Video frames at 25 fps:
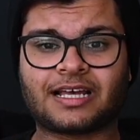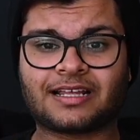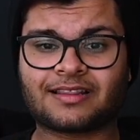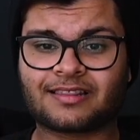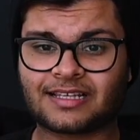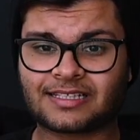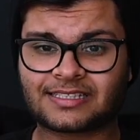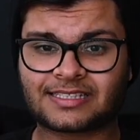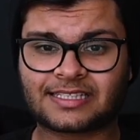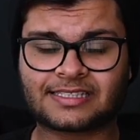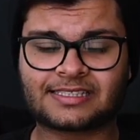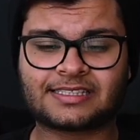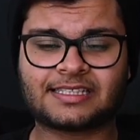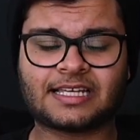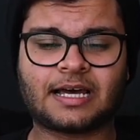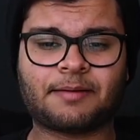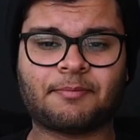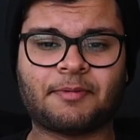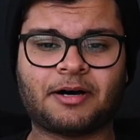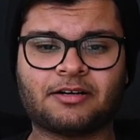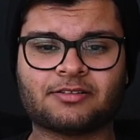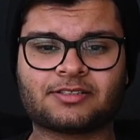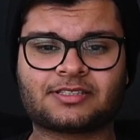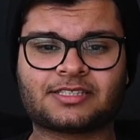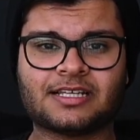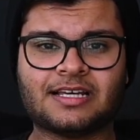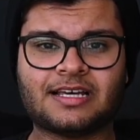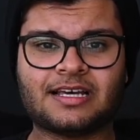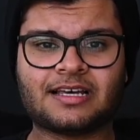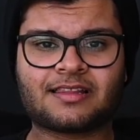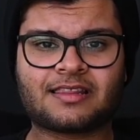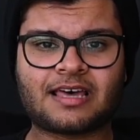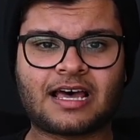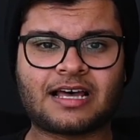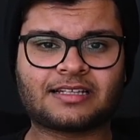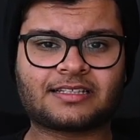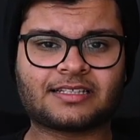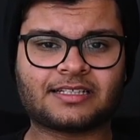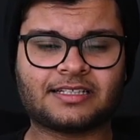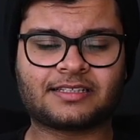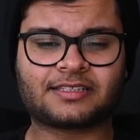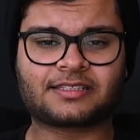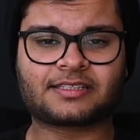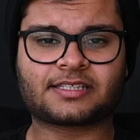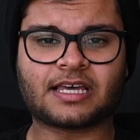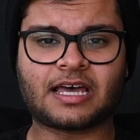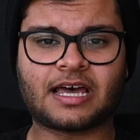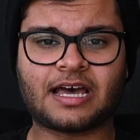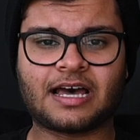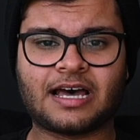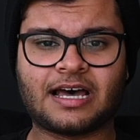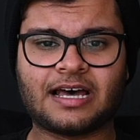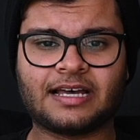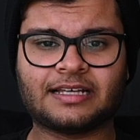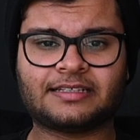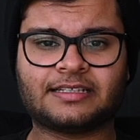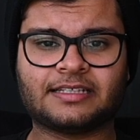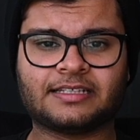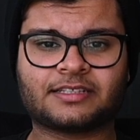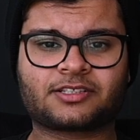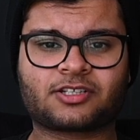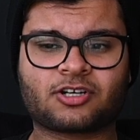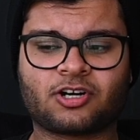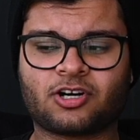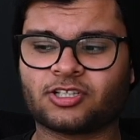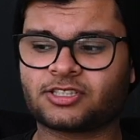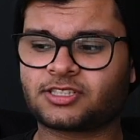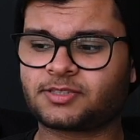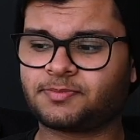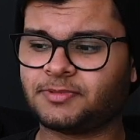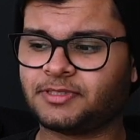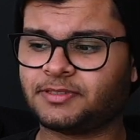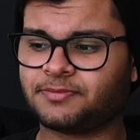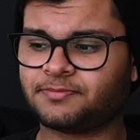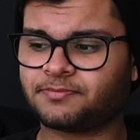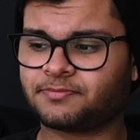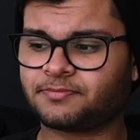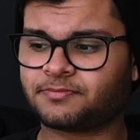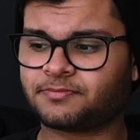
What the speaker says: and this is the amount that it did cost me.